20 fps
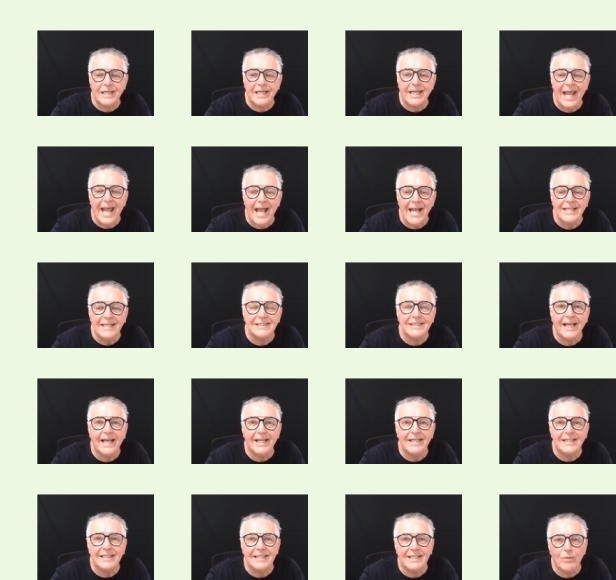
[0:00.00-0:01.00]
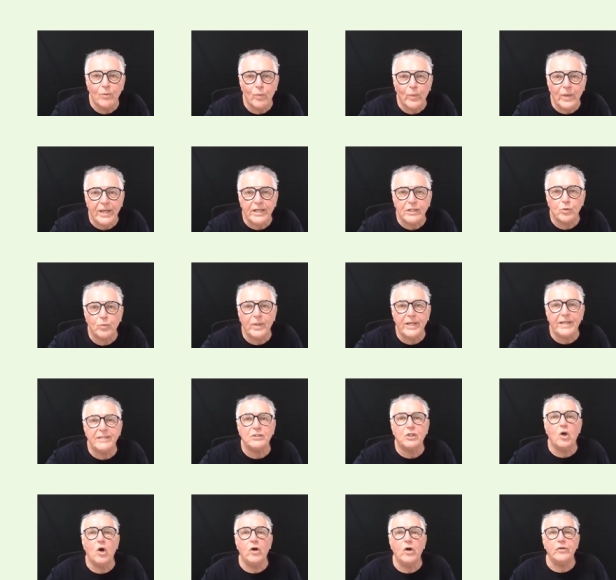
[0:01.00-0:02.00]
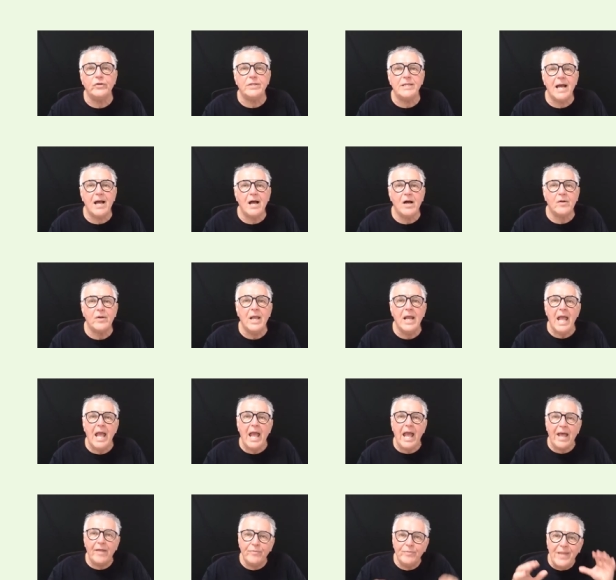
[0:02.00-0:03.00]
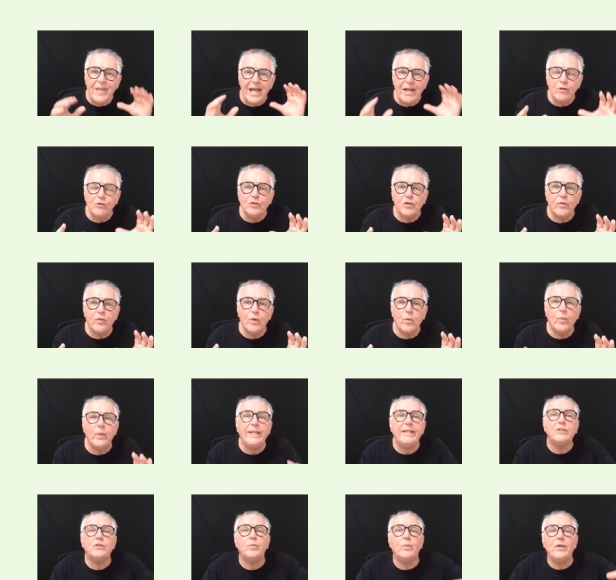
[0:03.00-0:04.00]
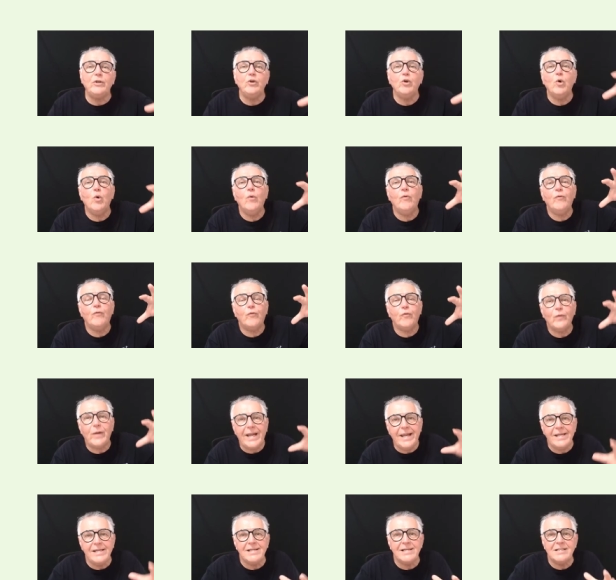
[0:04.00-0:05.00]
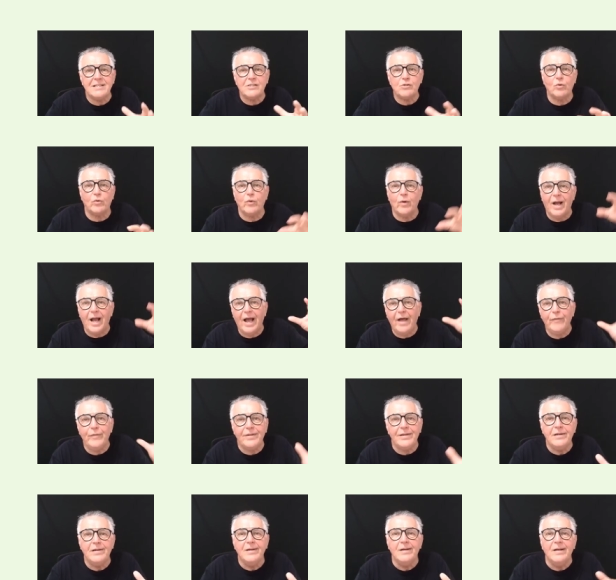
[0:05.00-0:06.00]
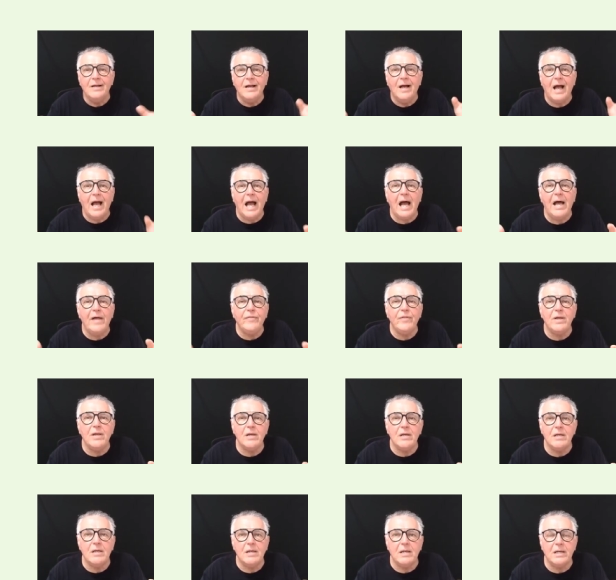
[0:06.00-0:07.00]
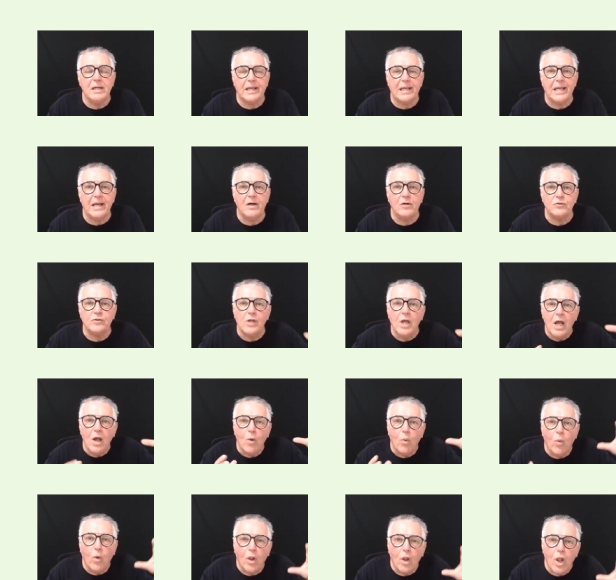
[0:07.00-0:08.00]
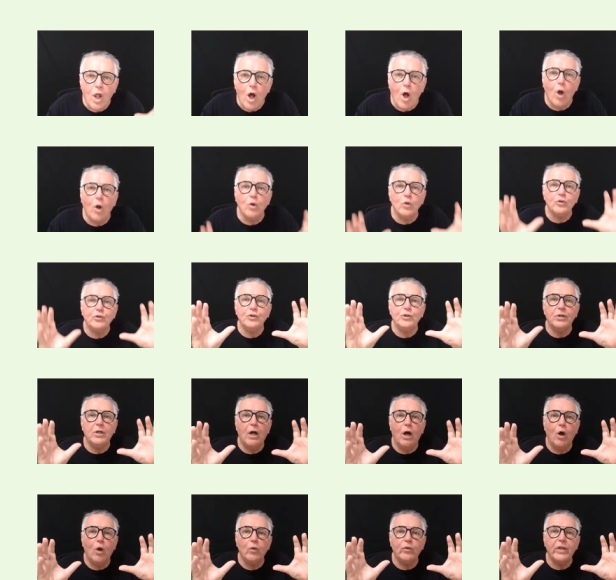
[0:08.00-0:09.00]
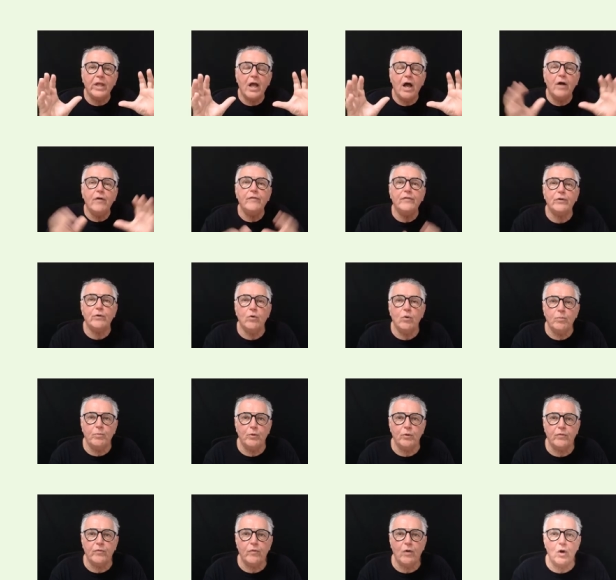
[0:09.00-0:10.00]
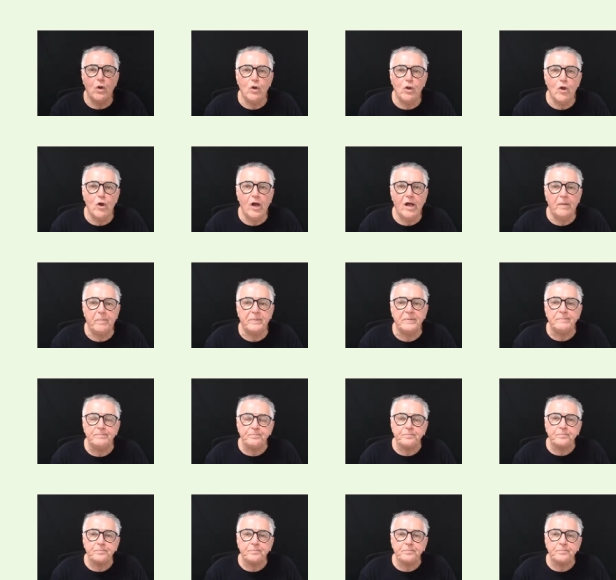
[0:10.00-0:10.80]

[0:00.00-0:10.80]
It has had weeks where it's gone down, and those are the weeks when your friends or your other other accounts will hold you hold the overall portfolio up.